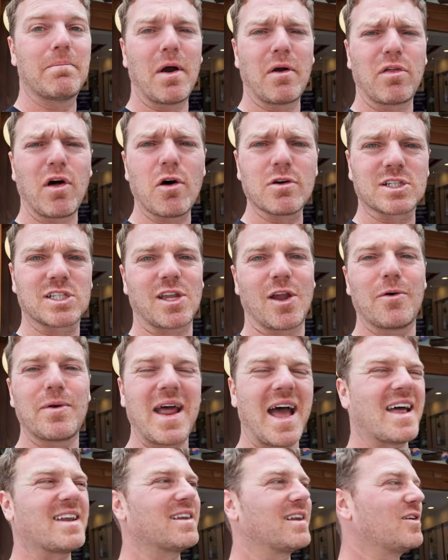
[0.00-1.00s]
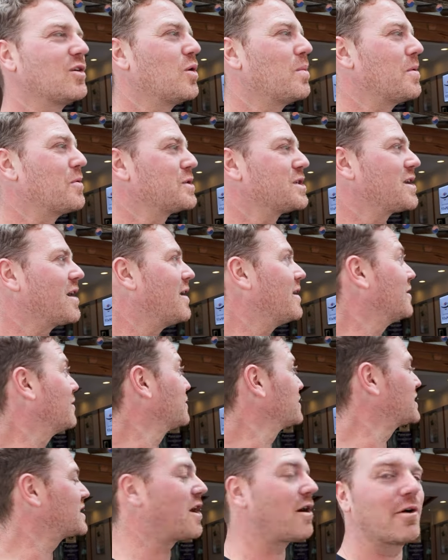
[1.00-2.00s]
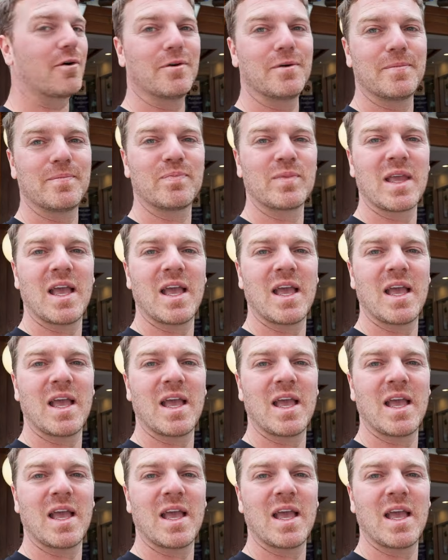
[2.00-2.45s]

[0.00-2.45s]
in both hot stone and in normal style. So,